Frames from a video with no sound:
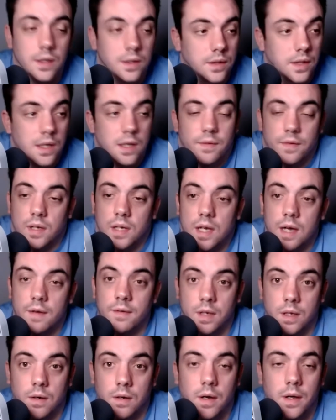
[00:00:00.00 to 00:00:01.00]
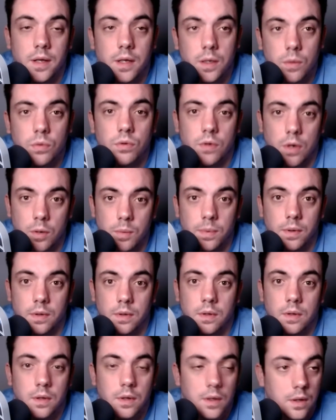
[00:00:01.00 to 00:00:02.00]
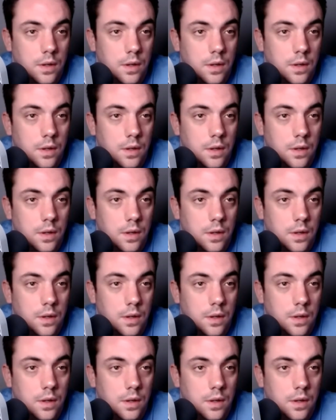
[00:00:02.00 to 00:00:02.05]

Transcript: Didn't even cover the guy. He was open.